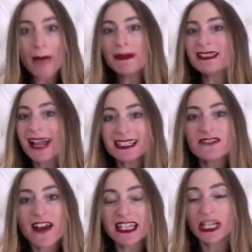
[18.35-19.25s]
Besides the
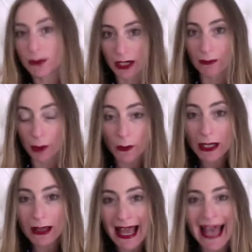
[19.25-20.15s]
fact that you're wearing a
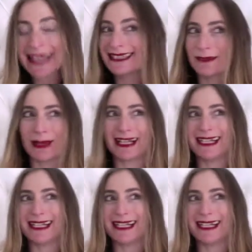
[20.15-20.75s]
Bullwinkle hat and some like